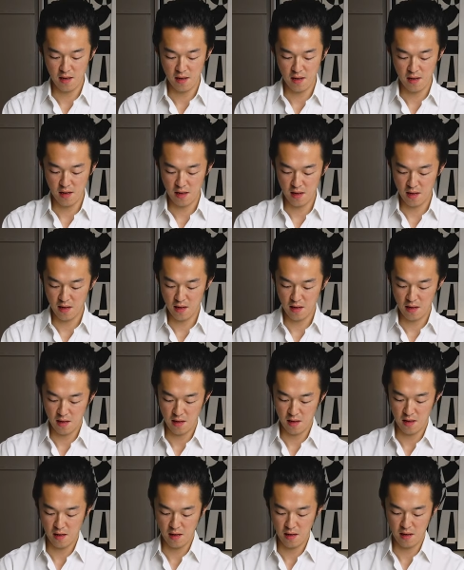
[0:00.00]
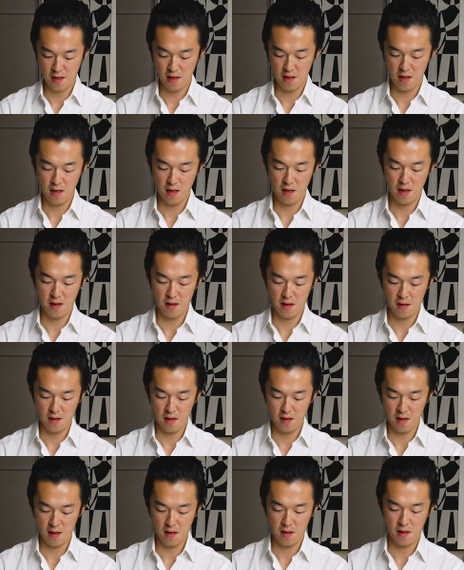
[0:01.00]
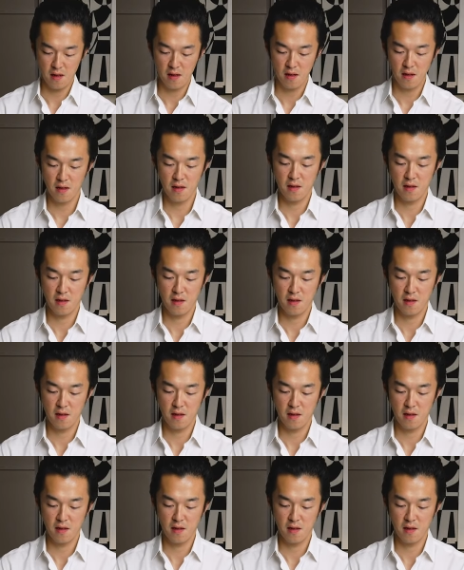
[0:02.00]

Nobody speaks.